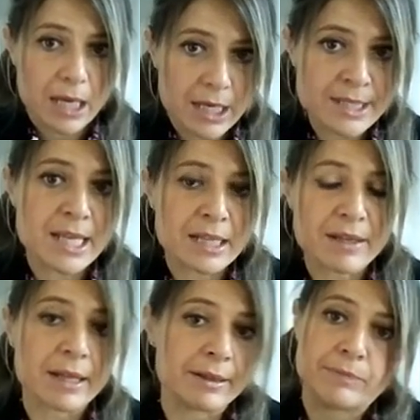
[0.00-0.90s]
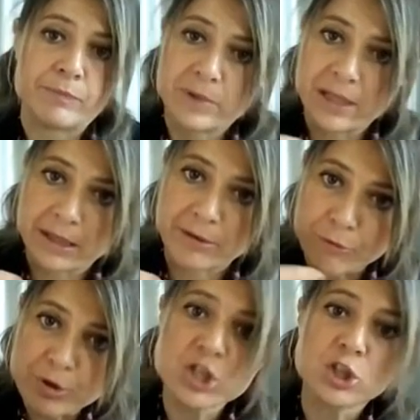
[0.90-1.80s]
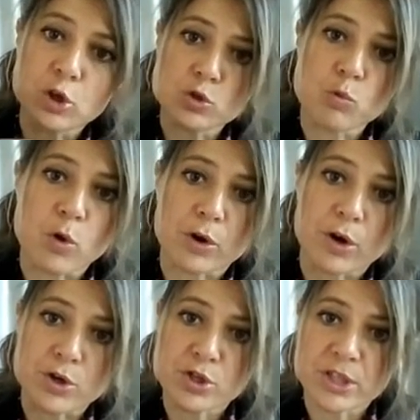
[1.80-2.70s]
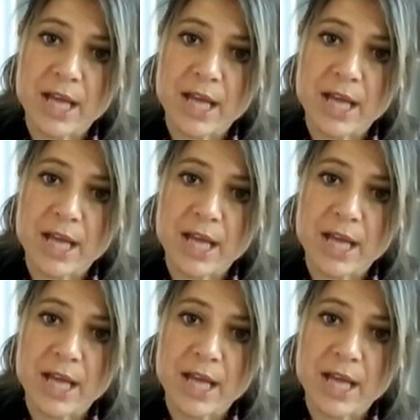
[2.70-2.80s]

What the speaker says: incentive and reaching those workers